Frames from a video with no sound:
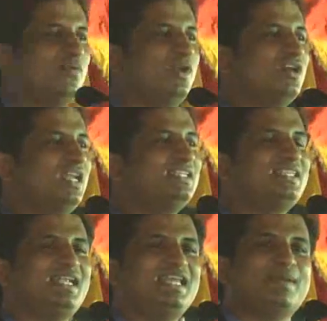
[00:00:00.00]
When you are
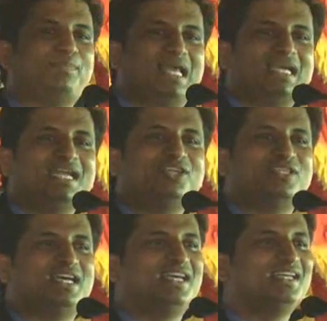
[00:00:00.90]
inserting a plug into
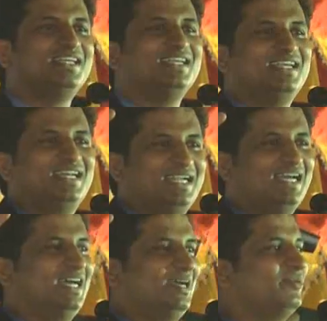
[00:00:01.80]

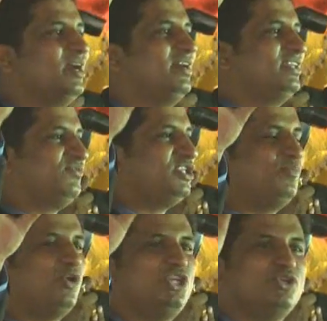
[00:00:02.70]
the
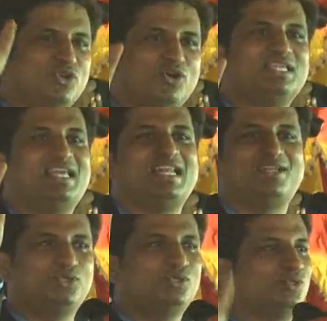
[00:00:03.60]
switchboard, you know there are
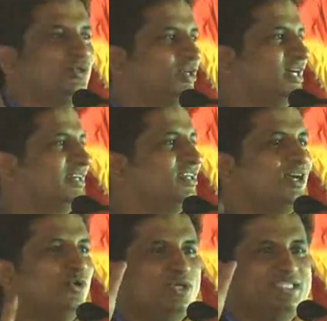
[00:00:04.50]
two
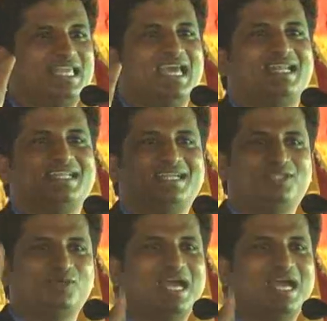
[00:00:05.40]
hooks there to